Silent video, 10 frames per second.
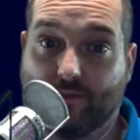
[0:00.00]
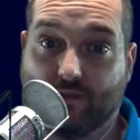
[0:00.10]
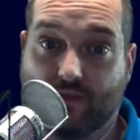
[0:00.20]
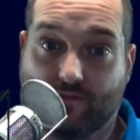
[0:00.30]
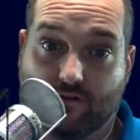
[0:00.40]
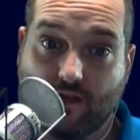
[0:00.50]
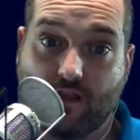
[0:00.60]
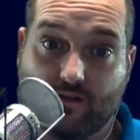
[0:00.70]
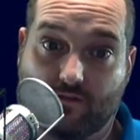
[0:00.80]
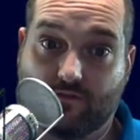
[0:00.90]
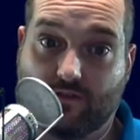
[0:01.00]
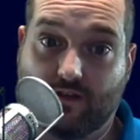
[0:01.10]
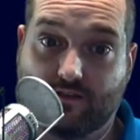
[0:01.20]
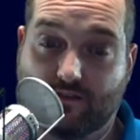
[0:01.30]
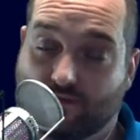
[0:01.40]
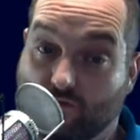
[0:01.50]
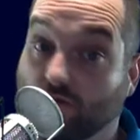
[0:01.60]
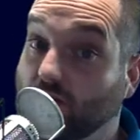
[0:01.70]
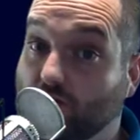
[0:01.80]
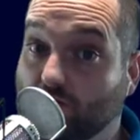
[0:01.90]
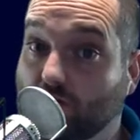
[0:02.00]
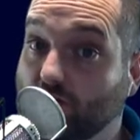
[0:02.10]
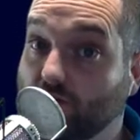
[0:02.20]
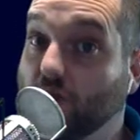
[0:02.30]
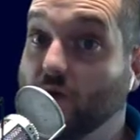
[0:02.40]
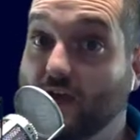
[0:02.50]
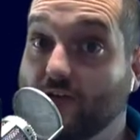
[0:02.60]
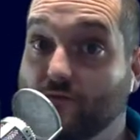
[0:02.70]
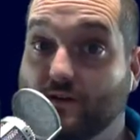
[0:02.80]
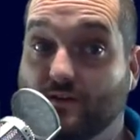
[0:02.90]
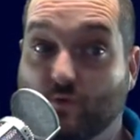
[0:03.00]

And you have your Echo device, and it's really cool. If you don't have one, it's